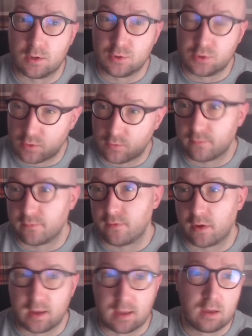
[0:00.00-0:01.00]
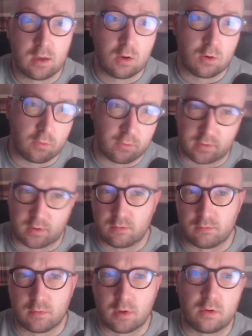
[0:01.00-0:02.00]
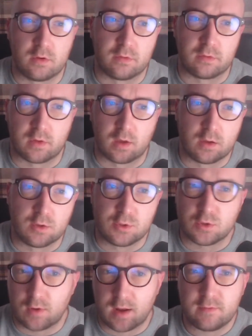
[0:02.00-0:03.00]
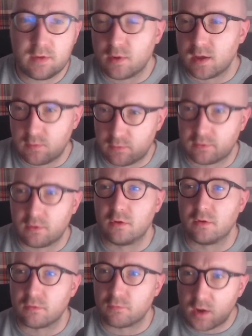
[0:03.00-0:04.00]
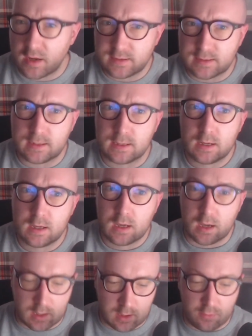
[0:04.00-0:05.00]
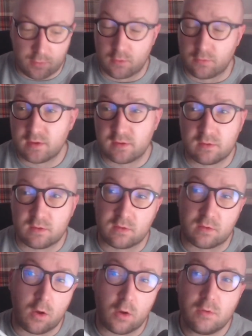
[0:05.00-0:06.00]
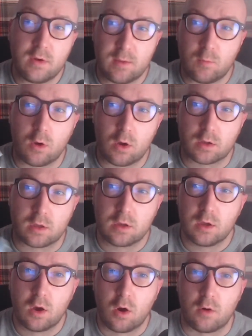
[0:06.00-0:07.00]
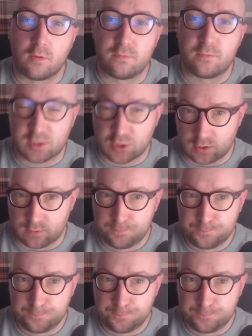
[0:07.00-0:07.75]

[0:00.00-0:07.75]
Jean Ferry, also known as Jean Lévy, but he was known as a writer, though this is his only work of fiction.